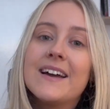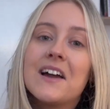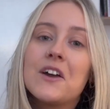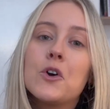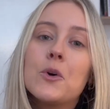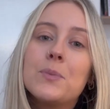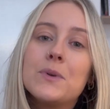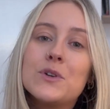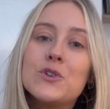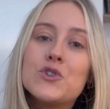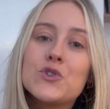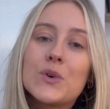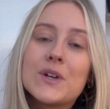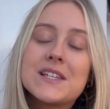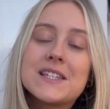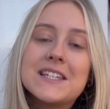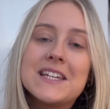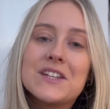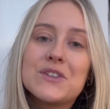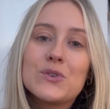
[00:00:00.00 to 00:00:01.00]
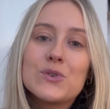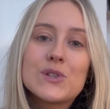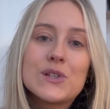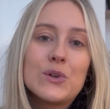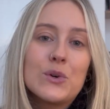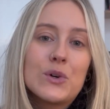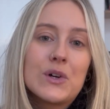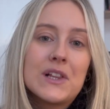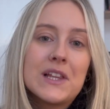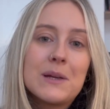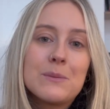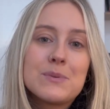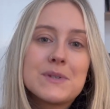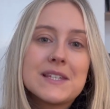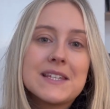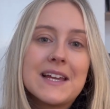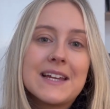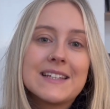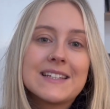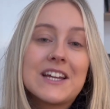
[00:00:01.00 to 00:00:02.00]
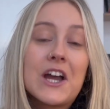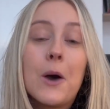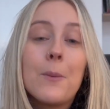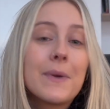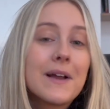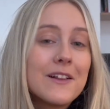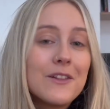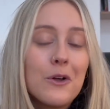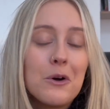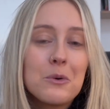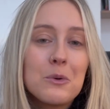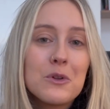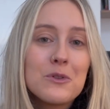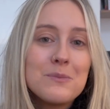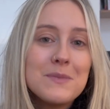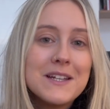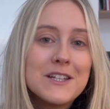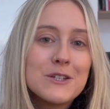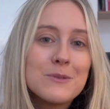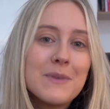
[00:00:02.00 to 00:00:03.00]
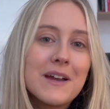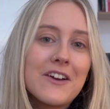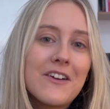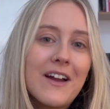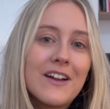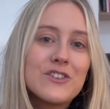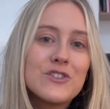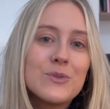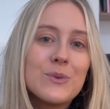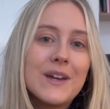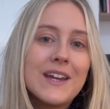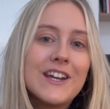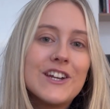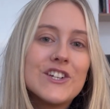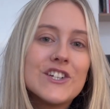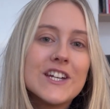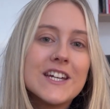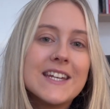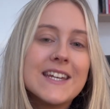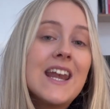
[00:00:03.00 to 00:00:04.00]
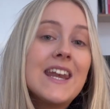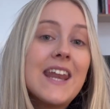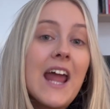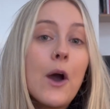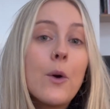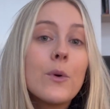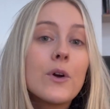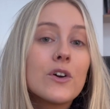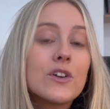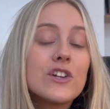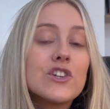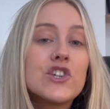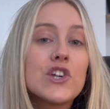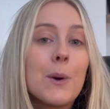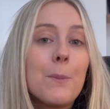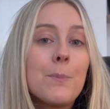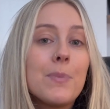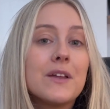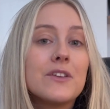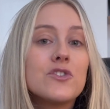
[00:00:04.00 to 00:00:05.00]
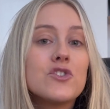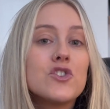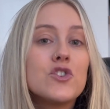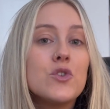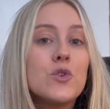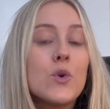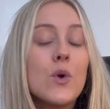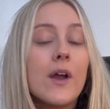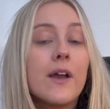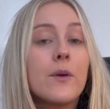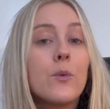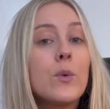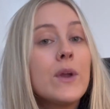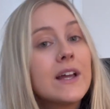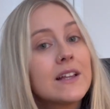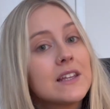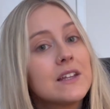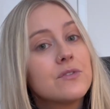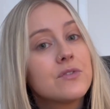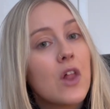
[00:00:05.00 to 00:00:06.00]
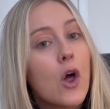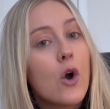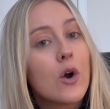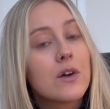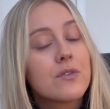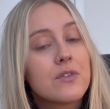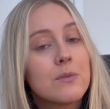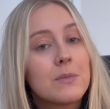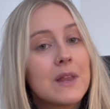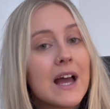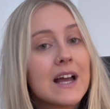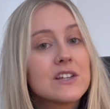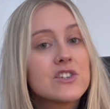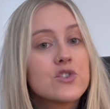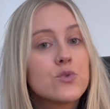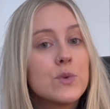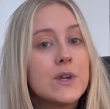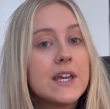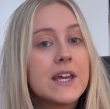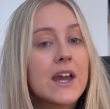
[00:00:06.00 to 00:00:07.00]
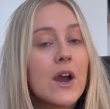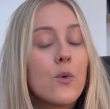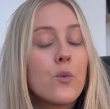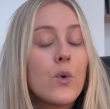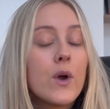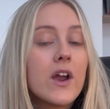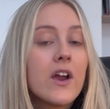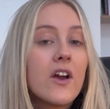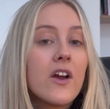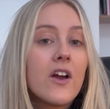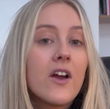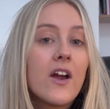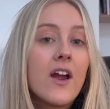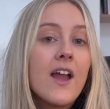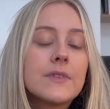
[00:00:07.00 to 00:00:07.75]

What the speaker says: I hope you enjoyed seeing those little clips and coming along with me to my graduation. Now we're going to jump into a weekly vlog from last week, where